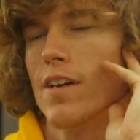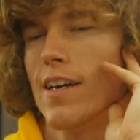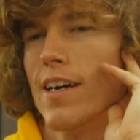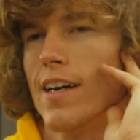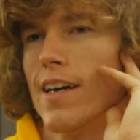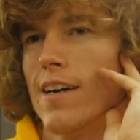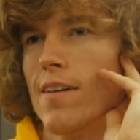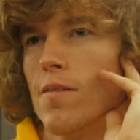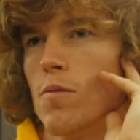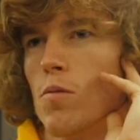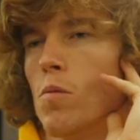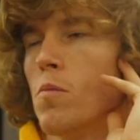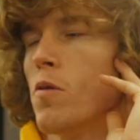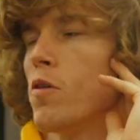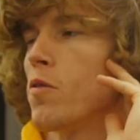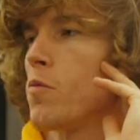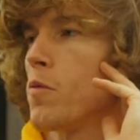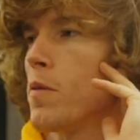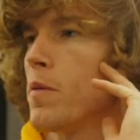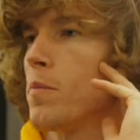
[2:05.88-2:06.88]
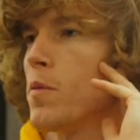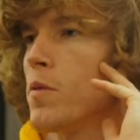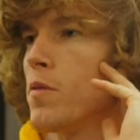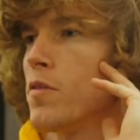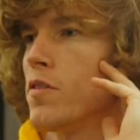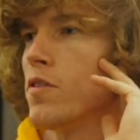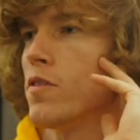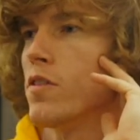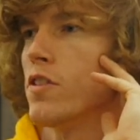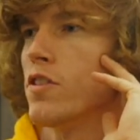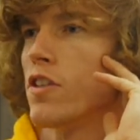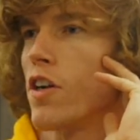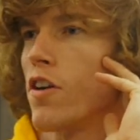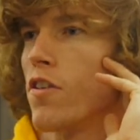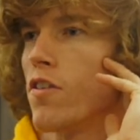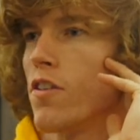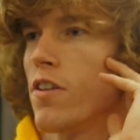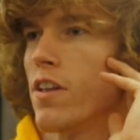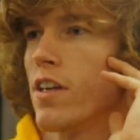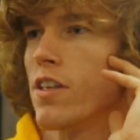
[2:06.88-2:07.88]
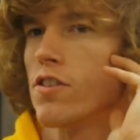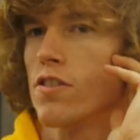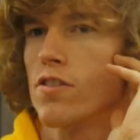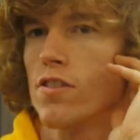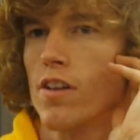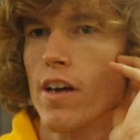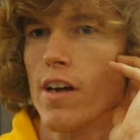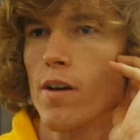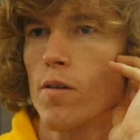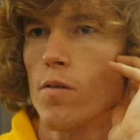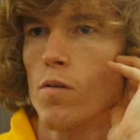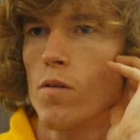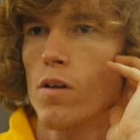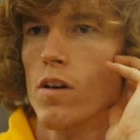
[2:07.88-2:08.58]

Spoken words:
Yeah. Well, most people too, in general, they just like,